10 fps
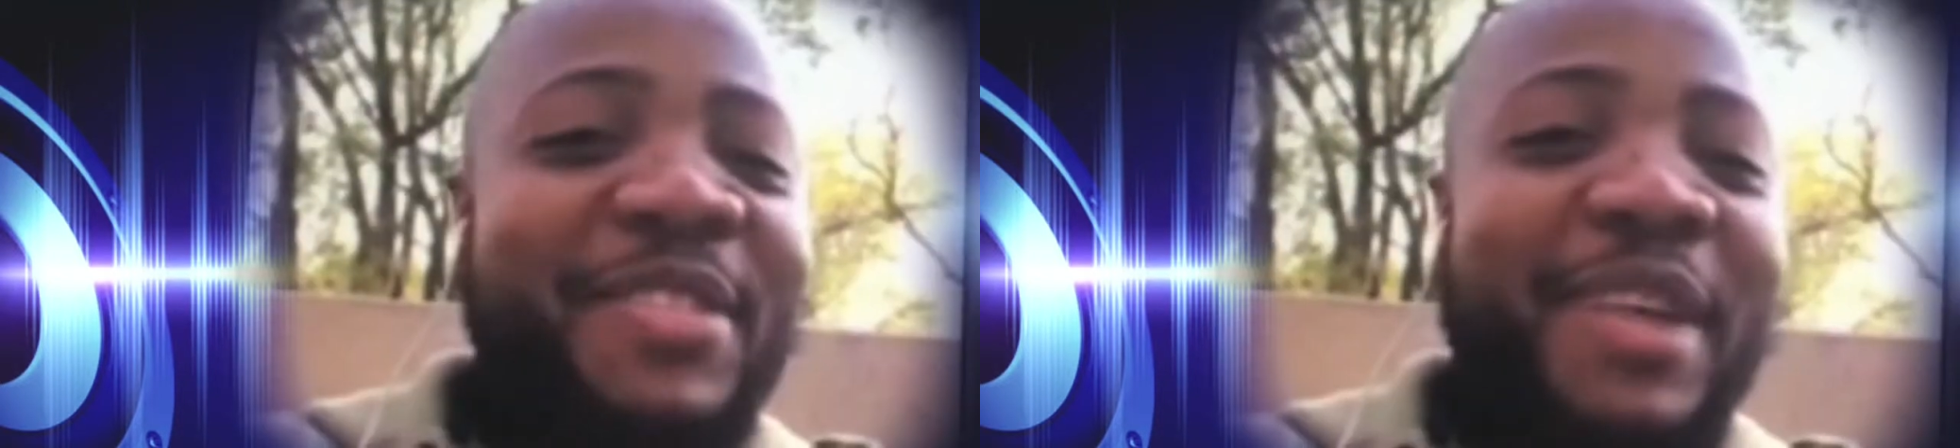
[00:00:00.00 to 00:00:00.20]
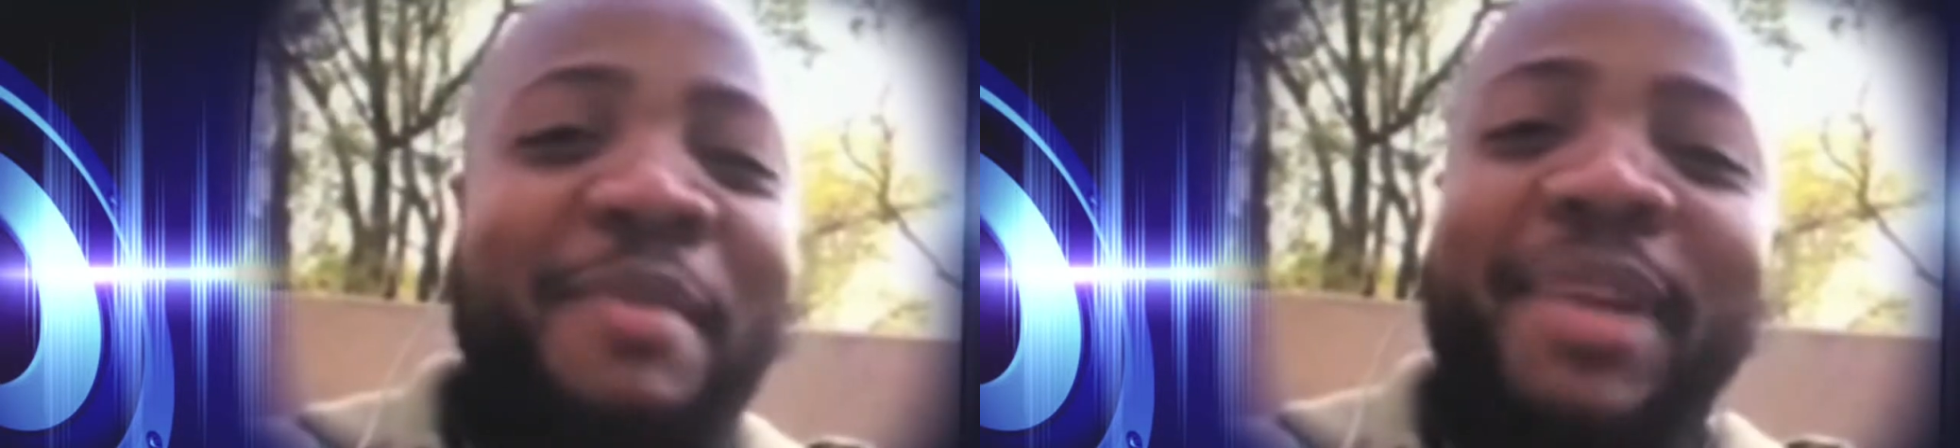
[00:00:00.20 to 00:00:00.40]

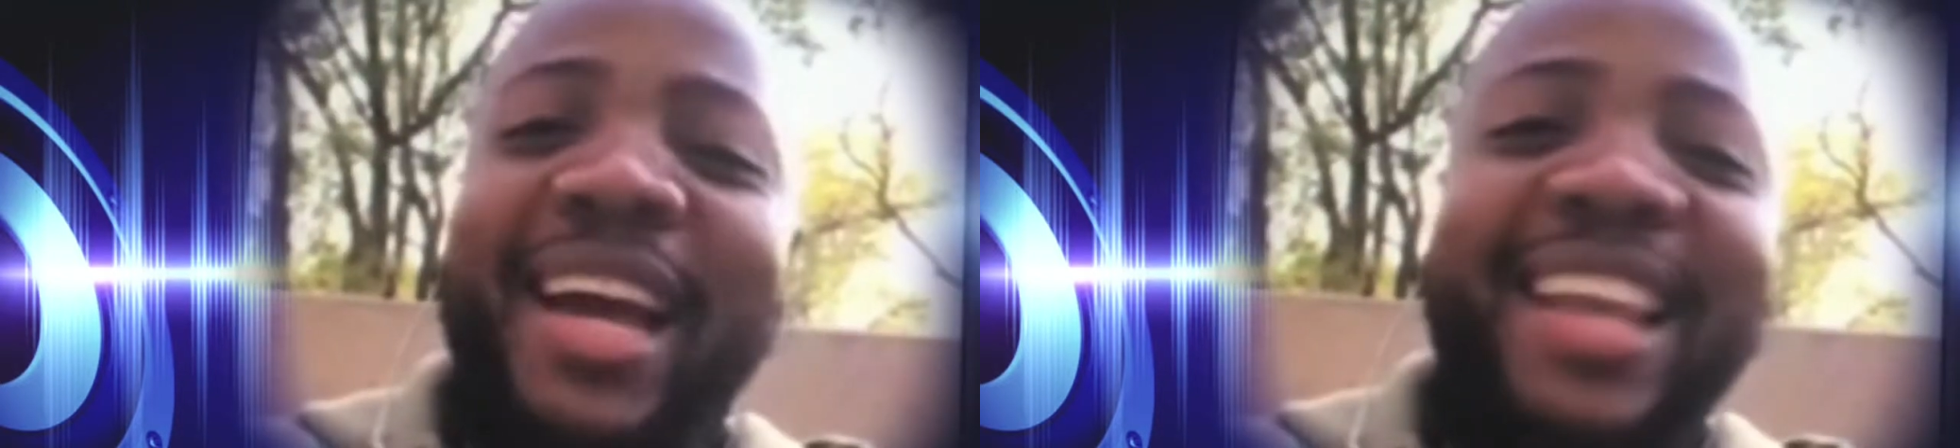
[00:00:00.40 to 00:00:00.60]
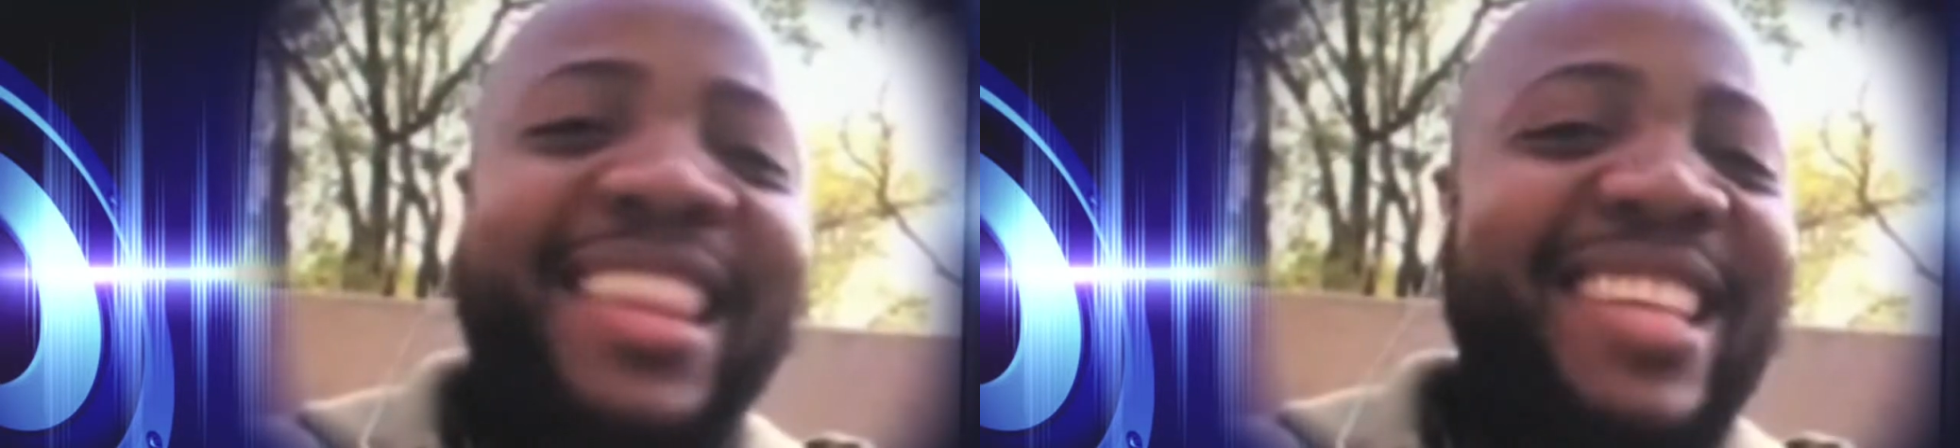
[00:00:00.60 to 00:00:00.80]

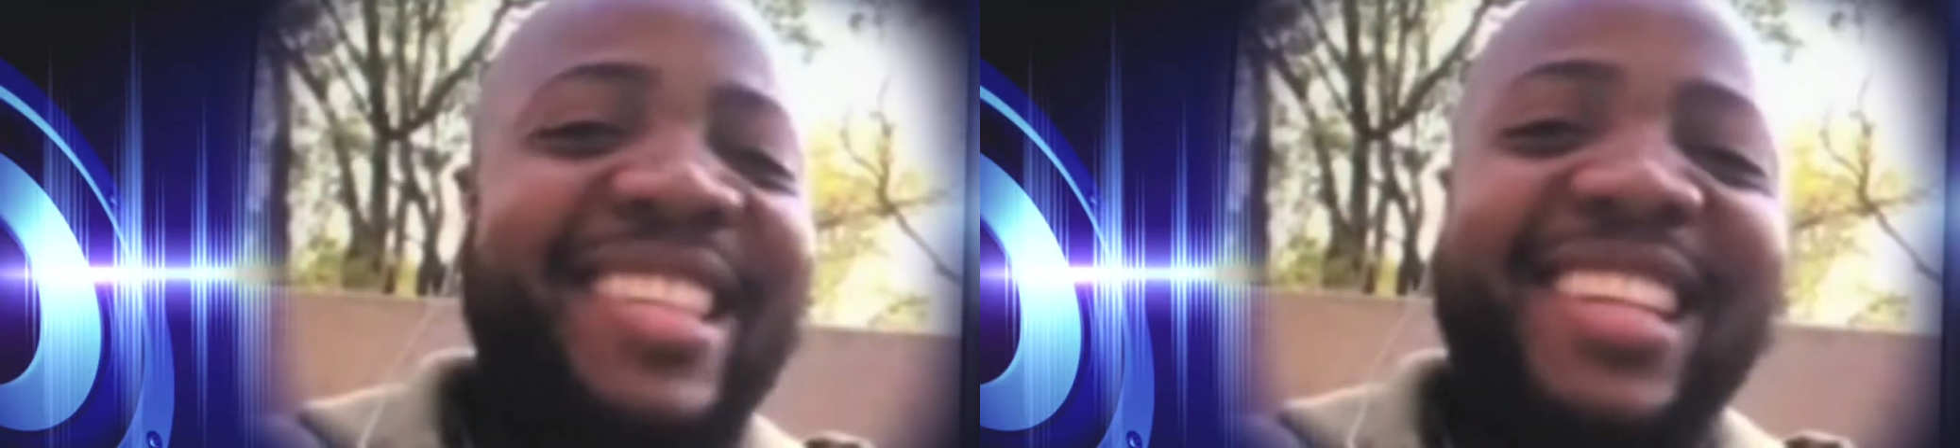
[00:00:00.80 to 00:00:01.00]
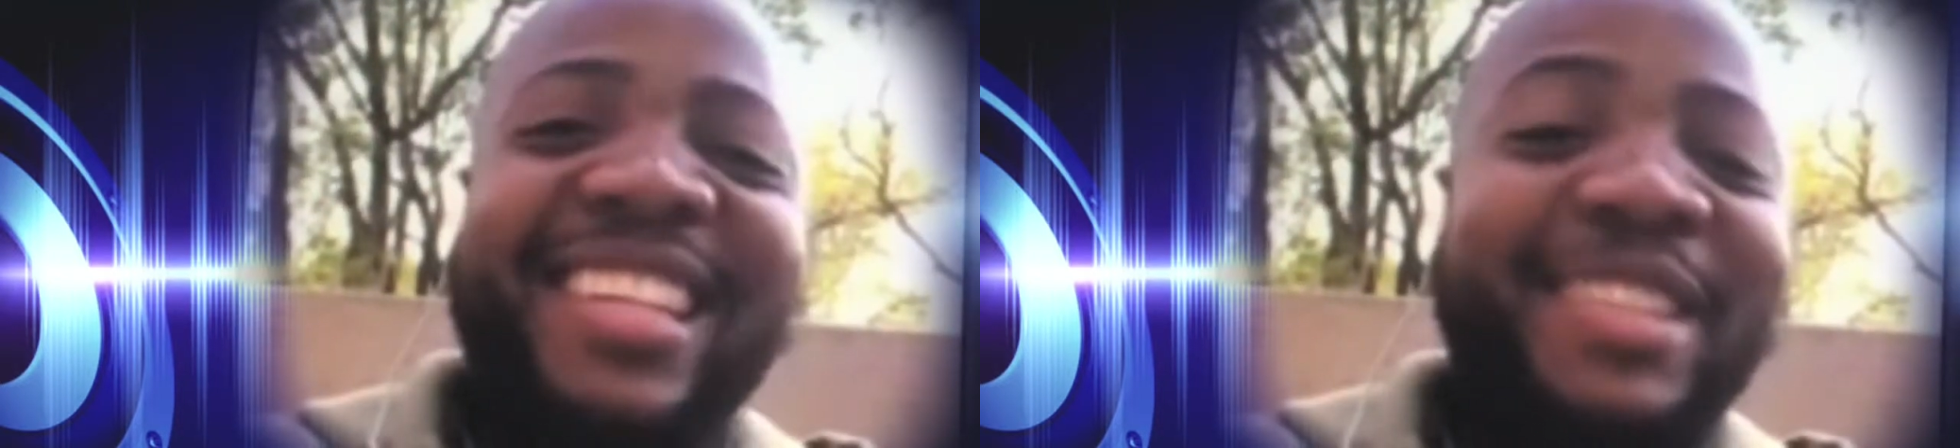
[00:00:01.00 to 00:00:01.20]
behind the
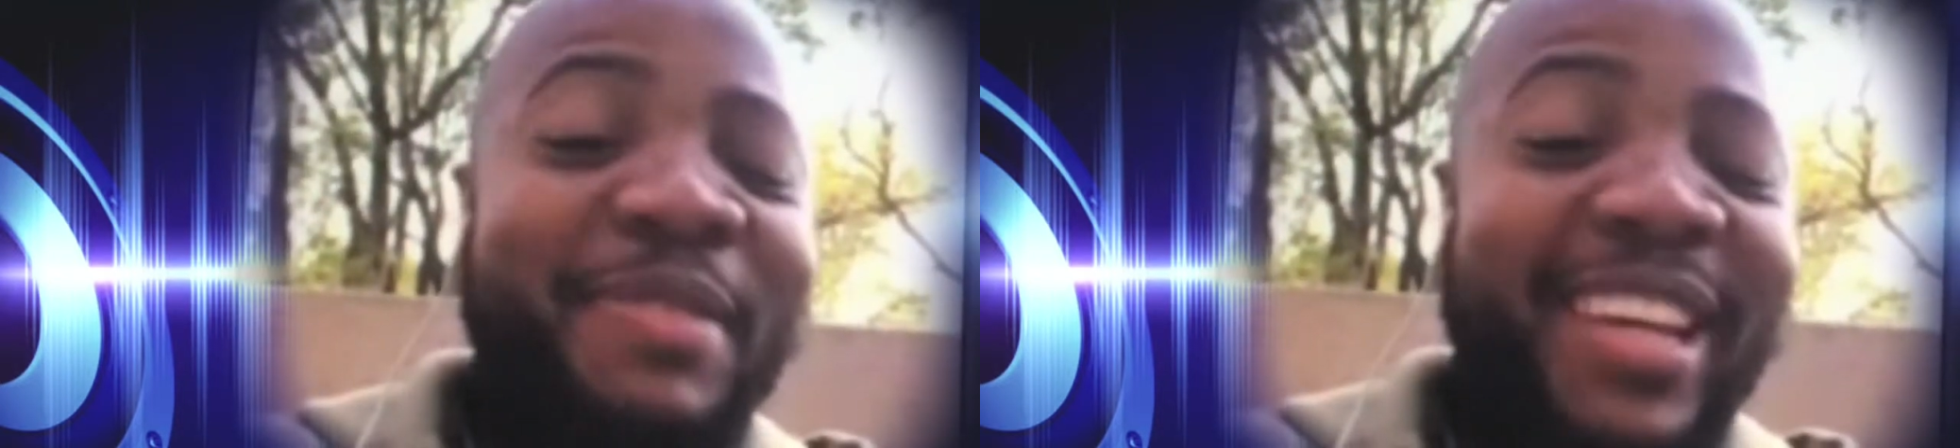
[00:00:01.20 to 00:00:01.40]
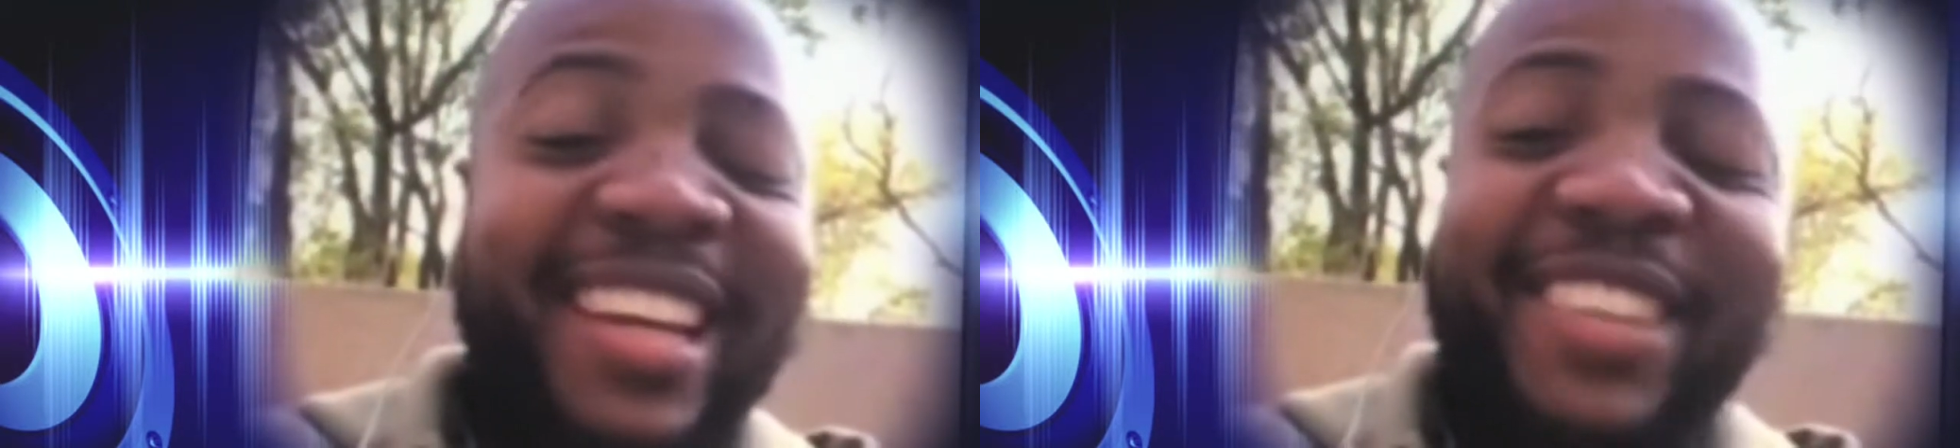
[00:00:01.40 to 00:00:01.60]
scenes, being